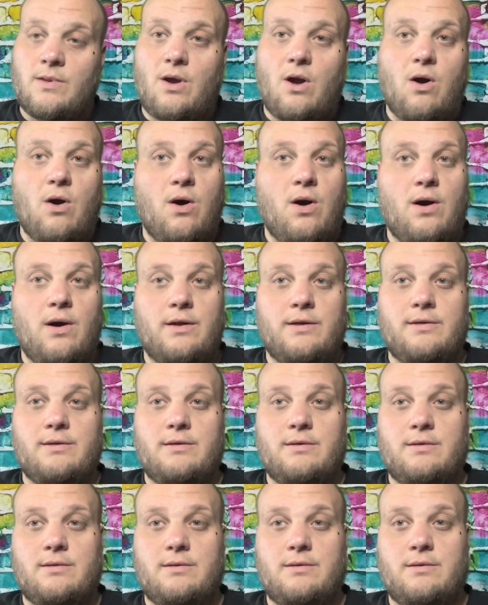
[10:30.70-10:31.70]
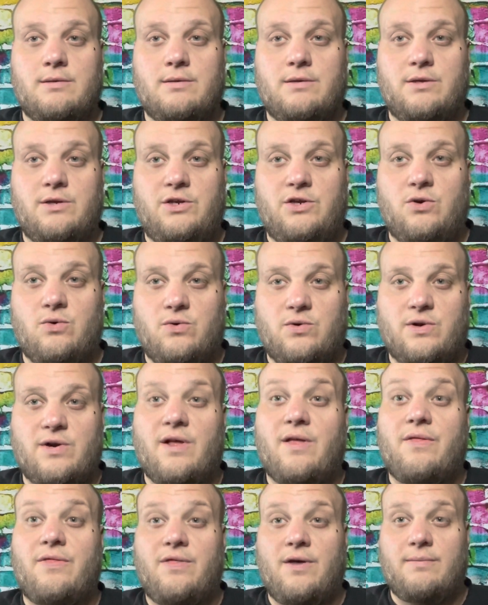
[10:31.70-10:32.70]
on your
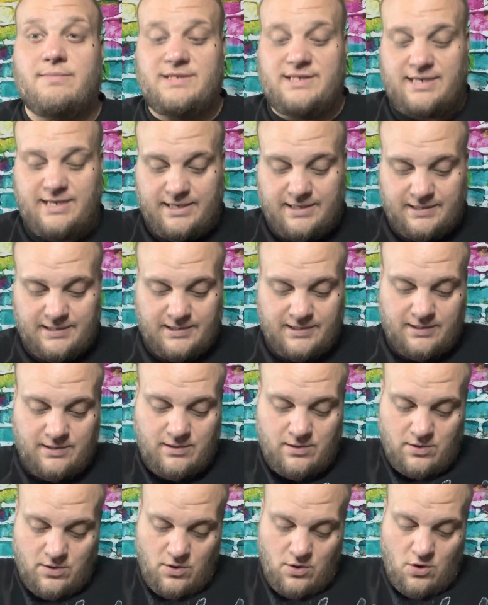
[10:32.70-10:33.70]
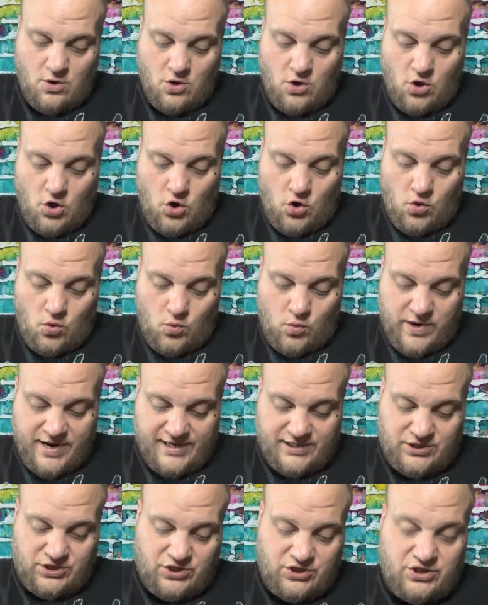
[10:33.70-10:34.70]
thumbsticks,
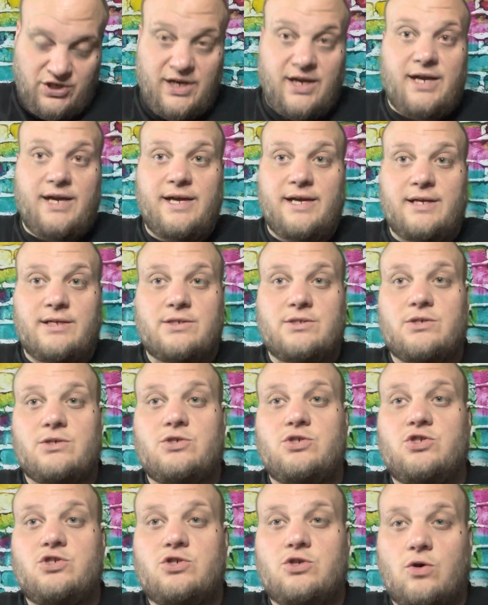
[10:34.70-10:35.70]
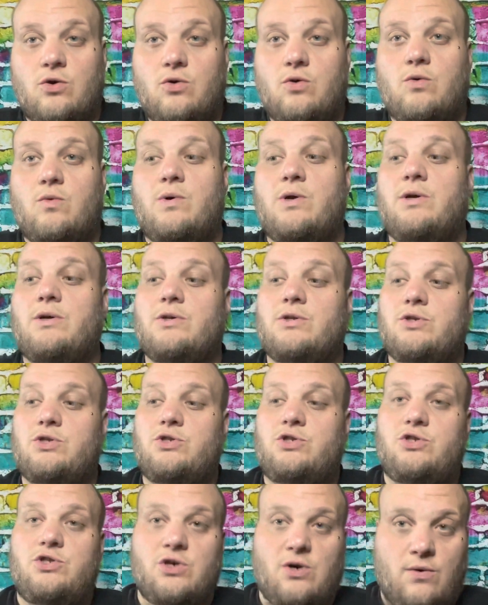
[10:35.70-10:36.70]
which is so
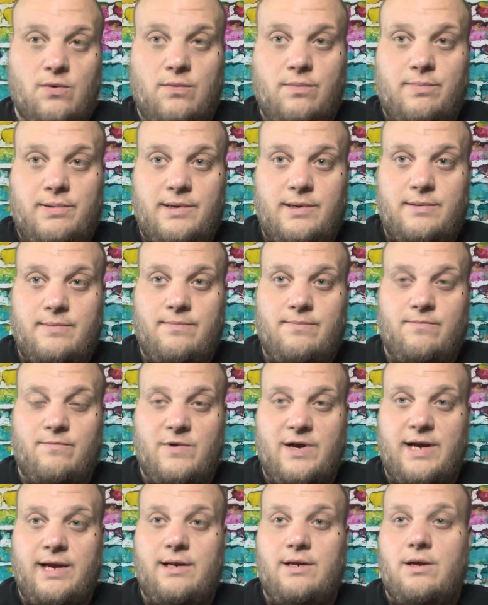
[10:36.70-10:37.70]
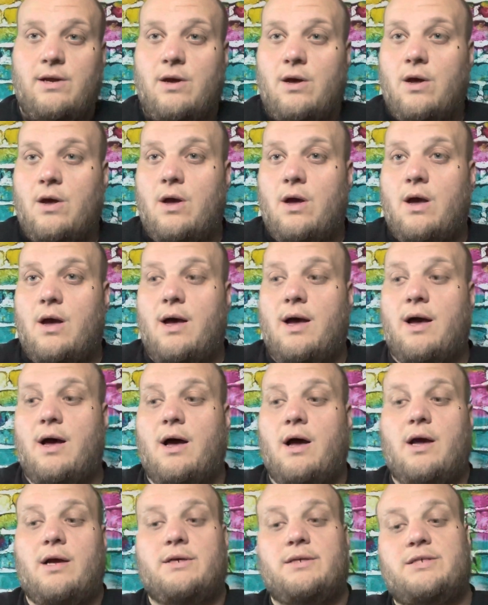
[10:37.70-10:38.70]
dope, right?
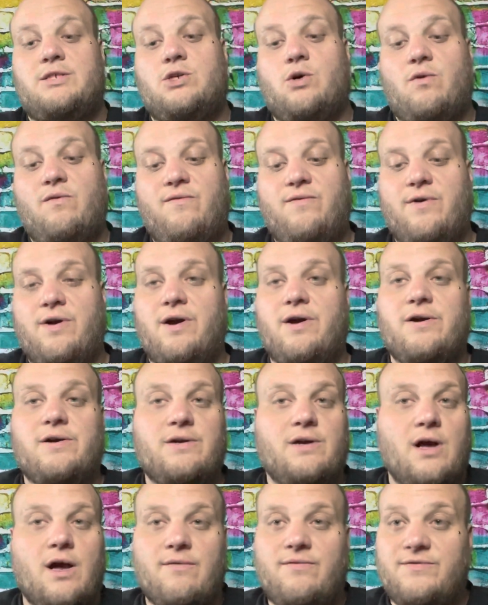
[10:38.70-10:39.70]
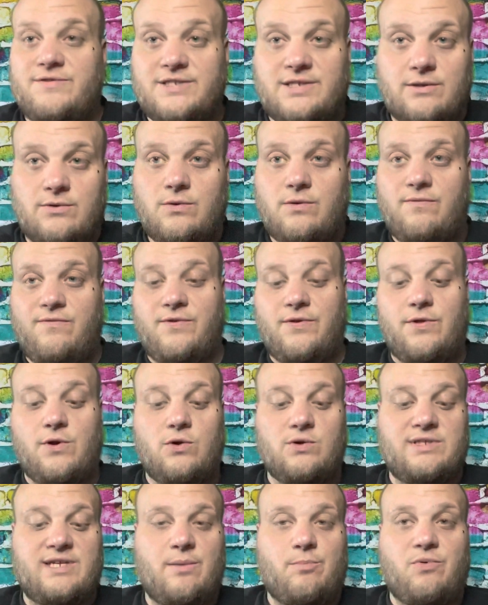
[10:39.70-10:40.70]
So for
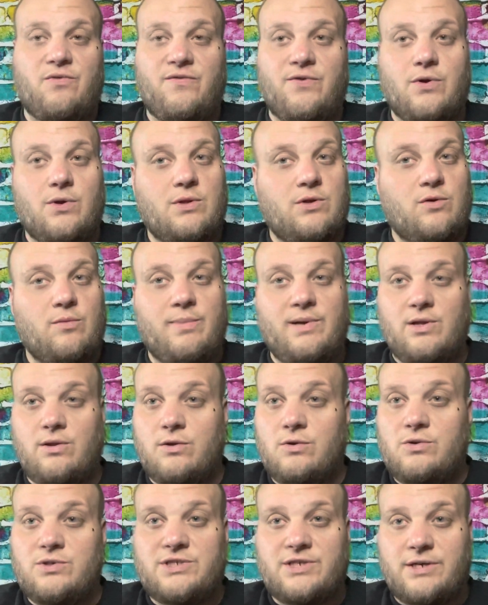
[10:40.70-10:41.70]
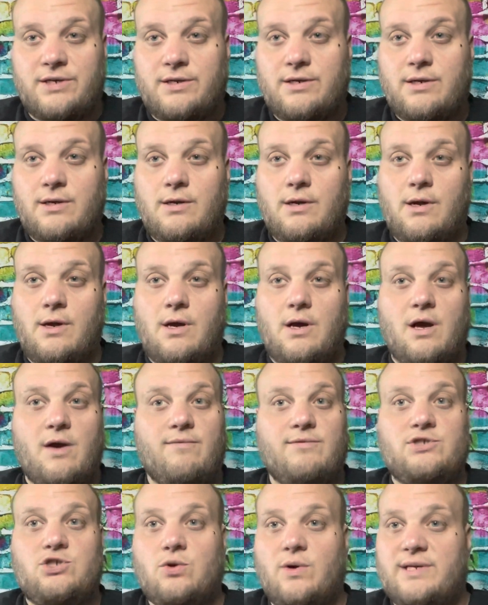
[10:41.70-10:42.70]
those that prefer a little bit looser
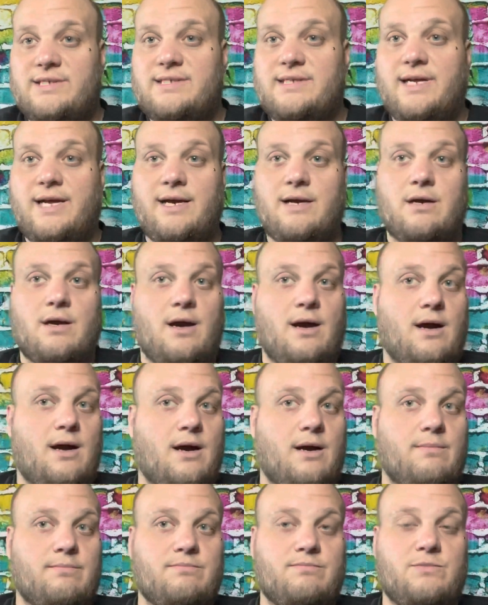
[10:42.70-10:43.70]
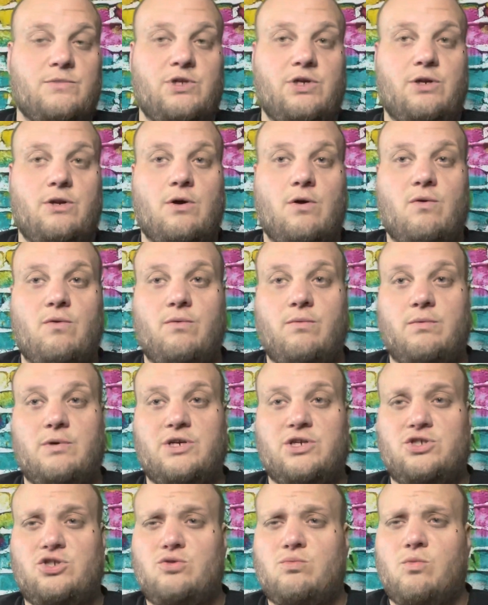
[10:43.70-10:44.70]
of a joystick,
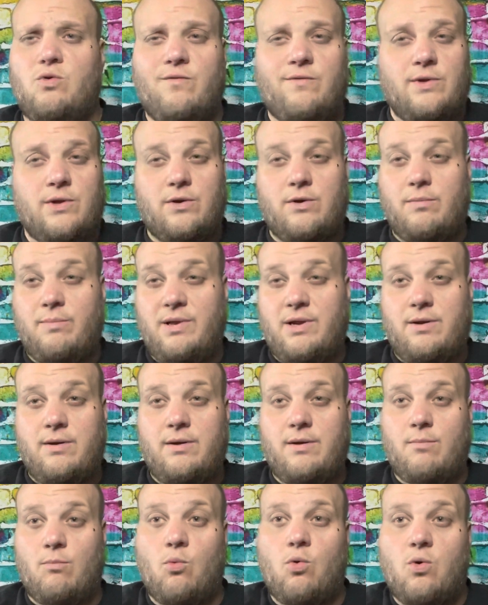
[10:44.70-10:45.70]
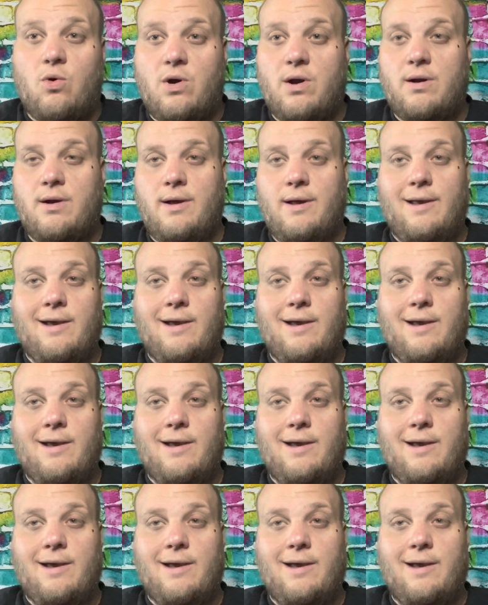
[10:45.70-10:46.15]
because you move a little bit more,